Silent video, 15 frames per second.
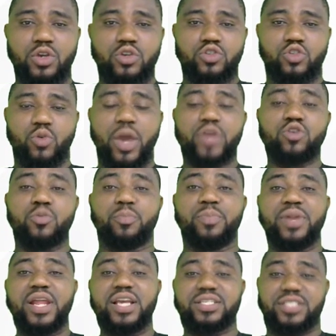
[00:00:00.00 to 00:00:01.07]
So when
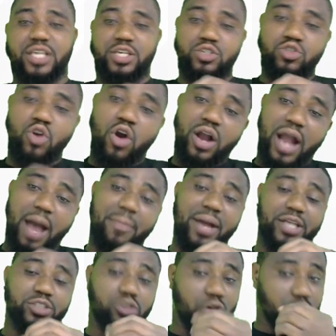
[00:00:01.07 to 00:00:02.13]
you place a young
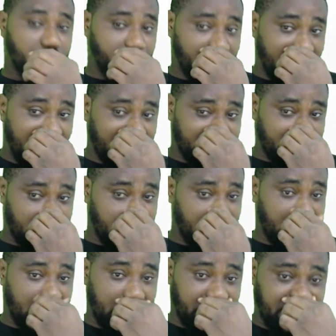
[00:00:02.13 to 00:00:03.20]
herbaceous plant
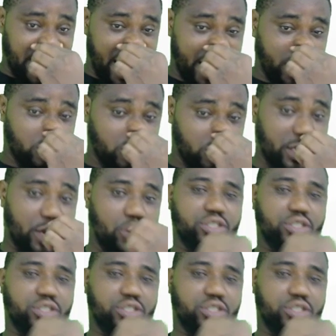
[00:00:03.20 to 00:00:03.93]
in a dilute